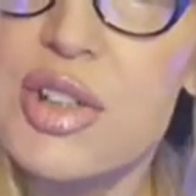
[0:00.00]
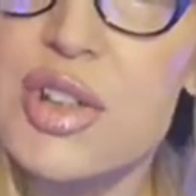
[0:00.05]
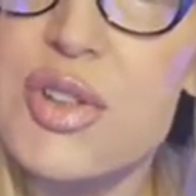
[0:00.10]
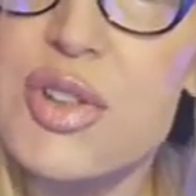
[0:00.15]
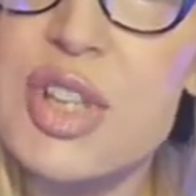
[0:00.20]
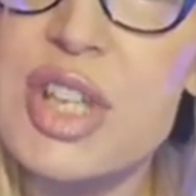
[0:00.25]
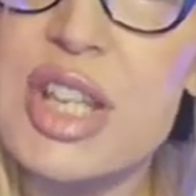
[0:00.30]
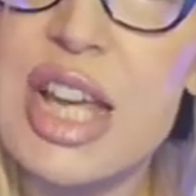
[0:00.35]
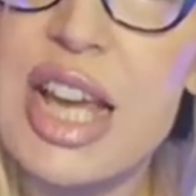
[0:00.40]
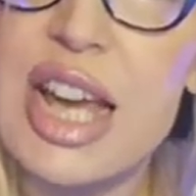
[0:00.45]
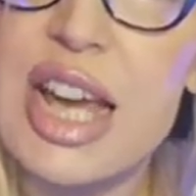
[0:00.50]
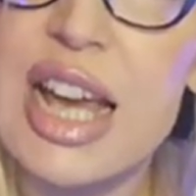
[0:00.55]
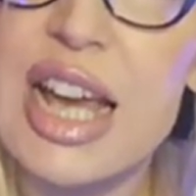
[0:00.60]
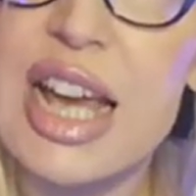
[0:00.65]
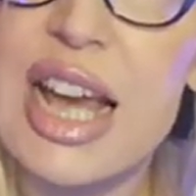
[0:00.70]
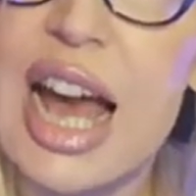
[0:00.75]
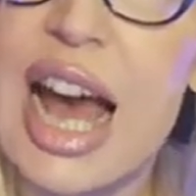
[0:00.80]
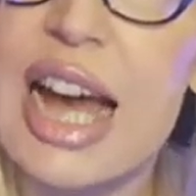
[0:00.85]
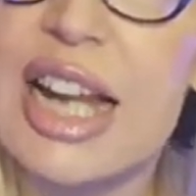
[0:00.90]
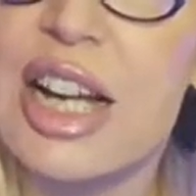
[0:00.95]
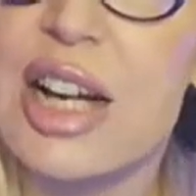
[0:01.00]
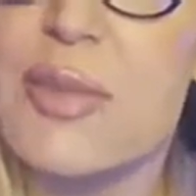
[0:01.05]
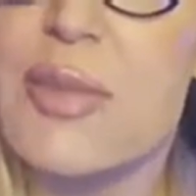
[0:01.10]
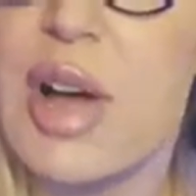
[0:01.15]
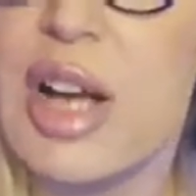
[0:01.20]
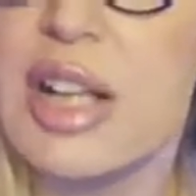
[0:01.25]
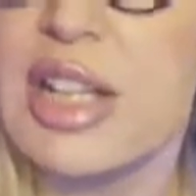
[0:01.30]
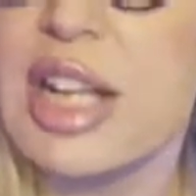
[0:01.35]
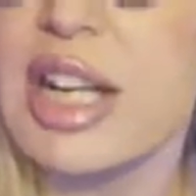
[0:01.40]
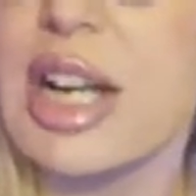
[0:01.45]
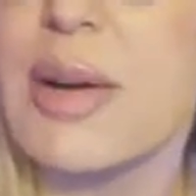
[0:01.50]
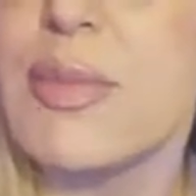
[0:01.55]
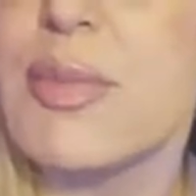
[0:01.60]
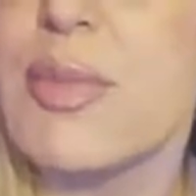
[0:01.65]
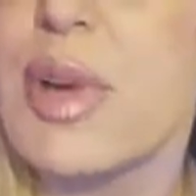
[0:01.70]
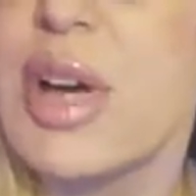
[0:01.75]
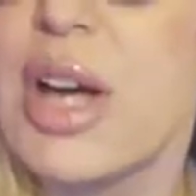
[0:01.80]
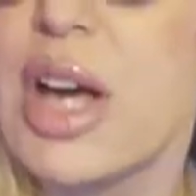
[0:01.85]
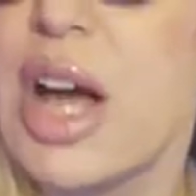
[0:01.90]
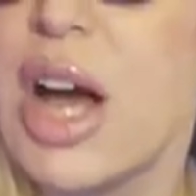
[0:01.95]
Do you see? And
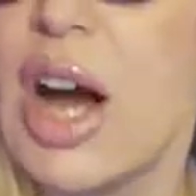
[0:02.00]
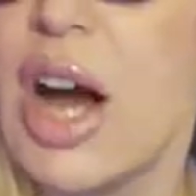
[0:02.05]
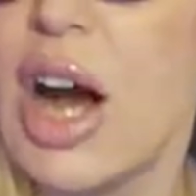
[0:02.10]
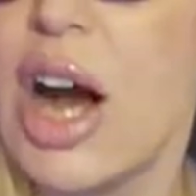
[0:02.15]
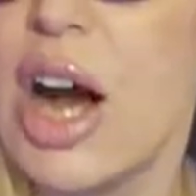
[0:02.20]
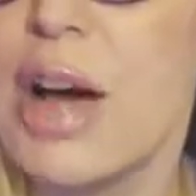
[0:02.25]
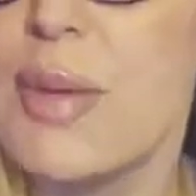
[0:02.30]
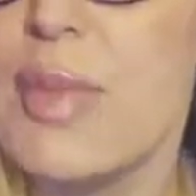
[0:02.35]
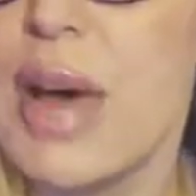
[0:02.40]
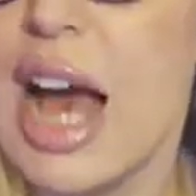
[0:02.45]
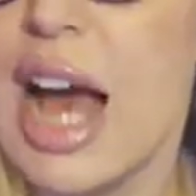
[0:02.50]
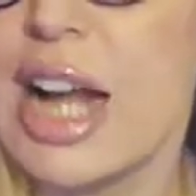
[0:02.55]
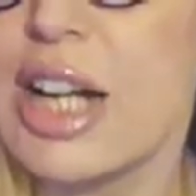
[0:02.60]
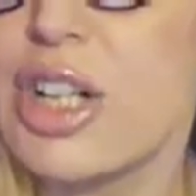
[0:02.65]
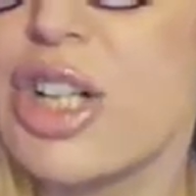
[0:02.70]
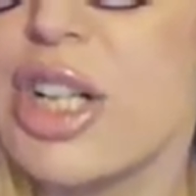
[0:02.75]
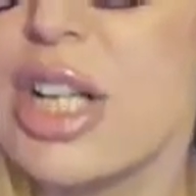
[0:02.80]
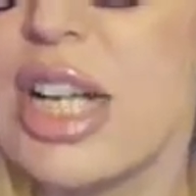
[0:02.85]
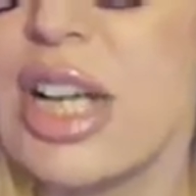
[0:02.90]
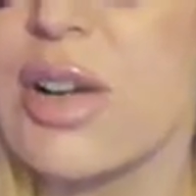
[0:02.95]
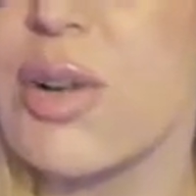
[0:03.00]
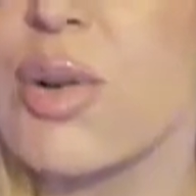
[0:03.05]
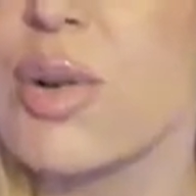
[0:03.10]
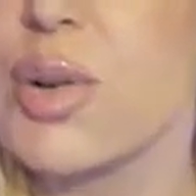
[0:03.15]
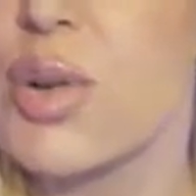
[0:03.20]
I'm actually